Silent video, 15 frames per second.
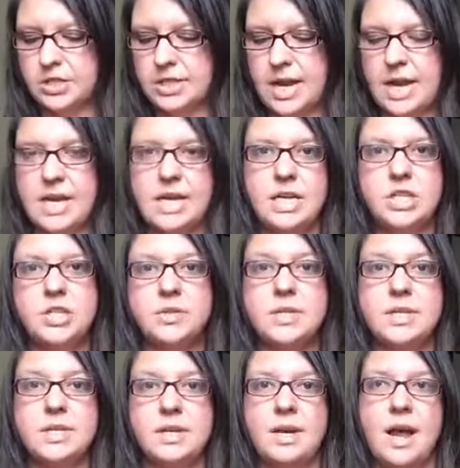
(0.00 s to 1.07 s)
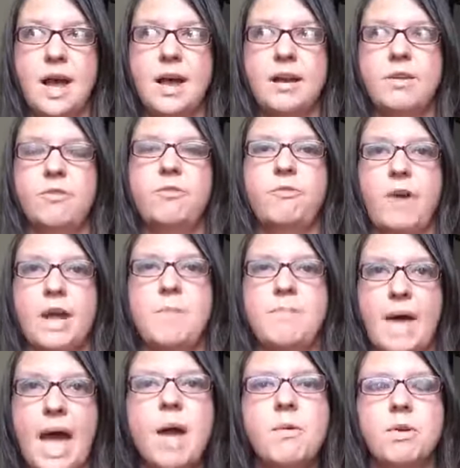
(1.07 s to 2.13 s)
need you to not fight
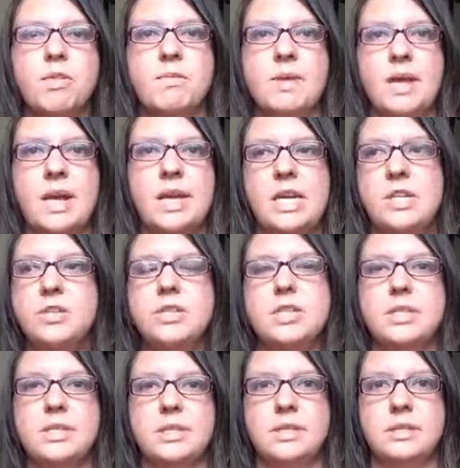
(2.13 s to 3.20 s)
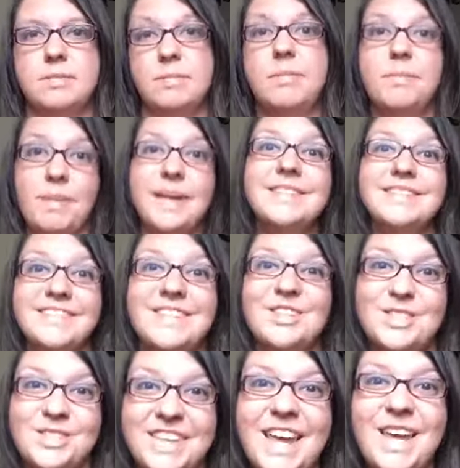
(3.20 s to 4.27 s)
back with me. I need you just to basically
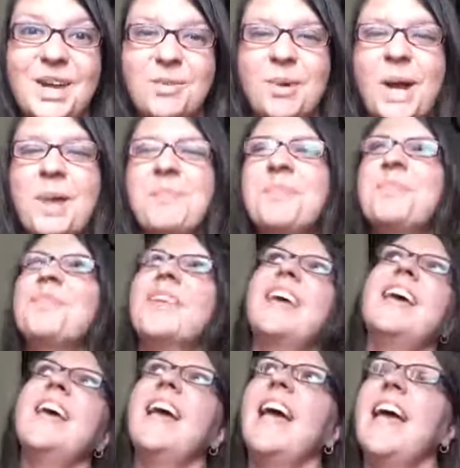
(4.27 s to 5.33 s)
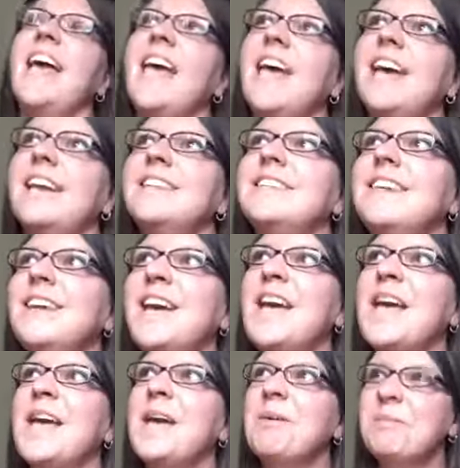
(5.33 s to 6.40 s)
just take it, right? And
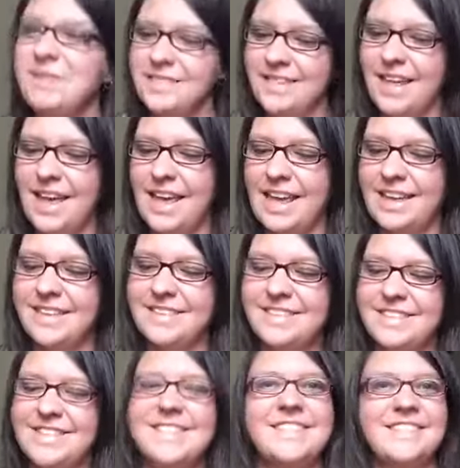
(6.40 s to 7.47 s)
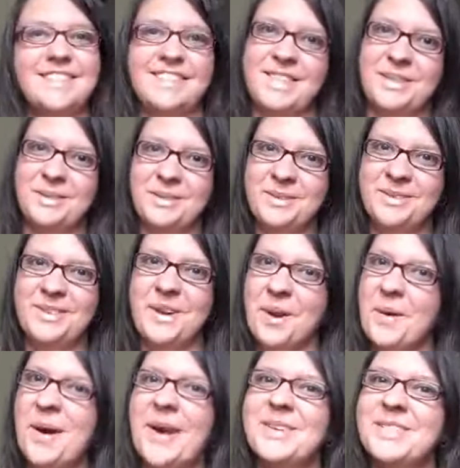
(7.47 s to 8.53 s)
he was like, do you
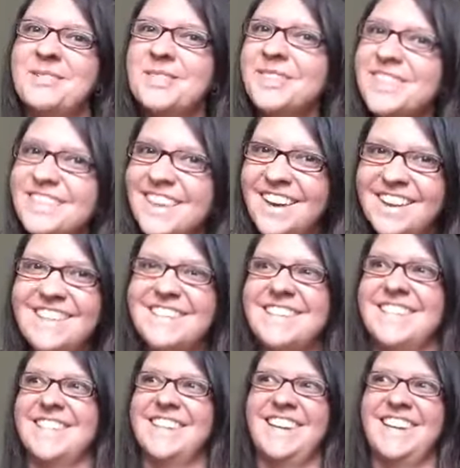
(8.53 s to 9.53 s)
know how difficult that is